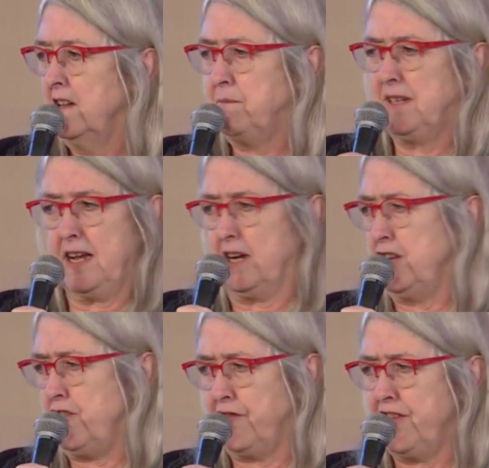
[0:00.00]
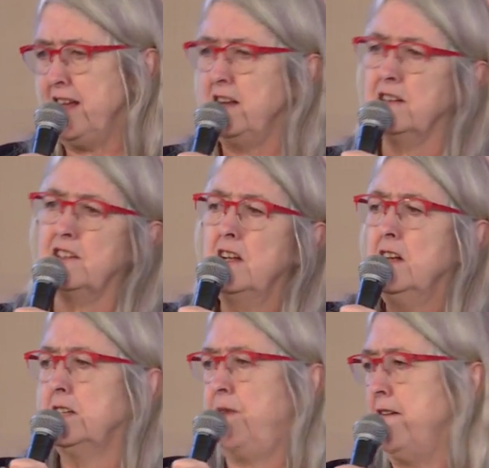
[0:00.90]
particularly the Athenians,
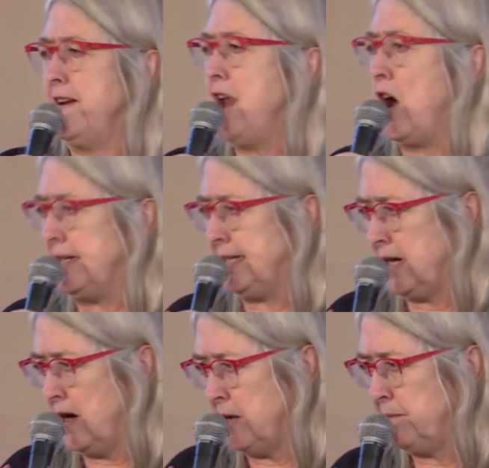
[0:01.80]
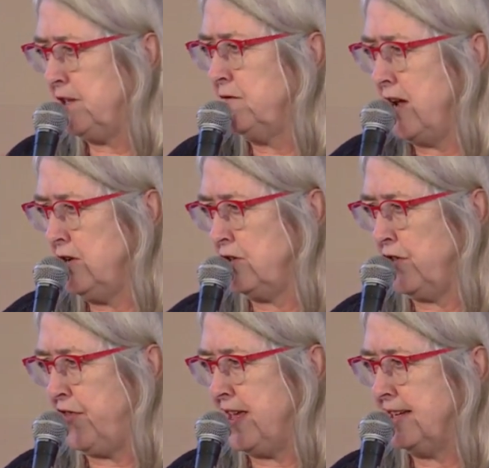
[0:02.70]
as very nice types who go to the
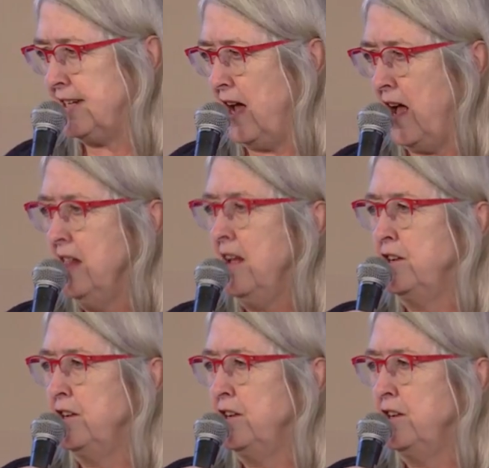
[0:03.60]
theatre,